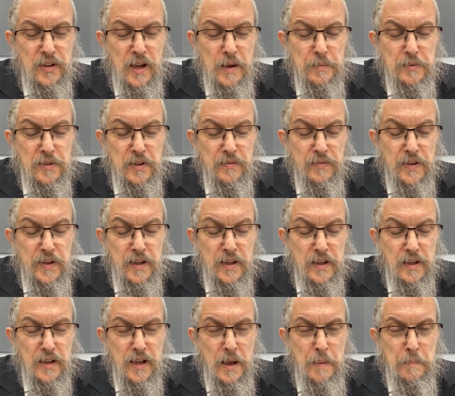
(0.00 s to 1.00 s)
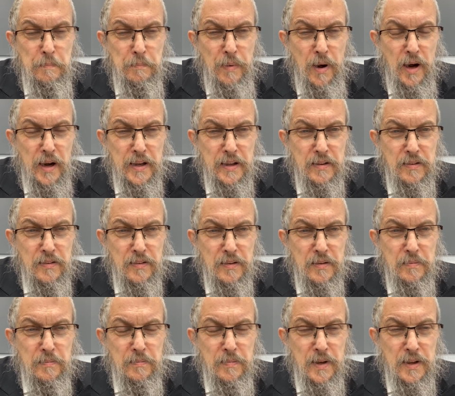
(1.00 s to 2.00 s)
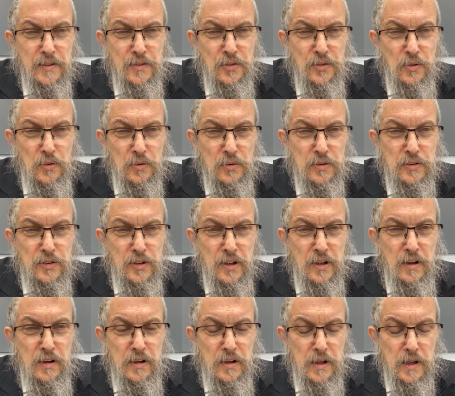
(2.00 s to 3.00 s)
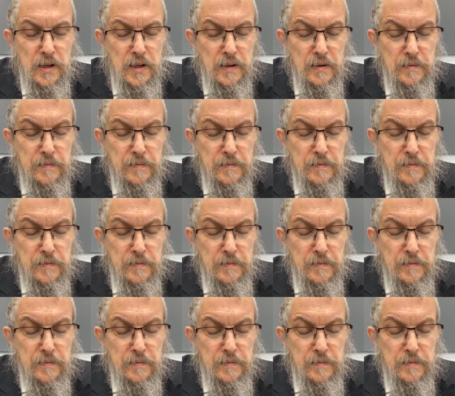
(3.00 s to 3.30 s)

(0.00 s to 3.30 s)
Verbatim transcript: captivity and bind my soul to God.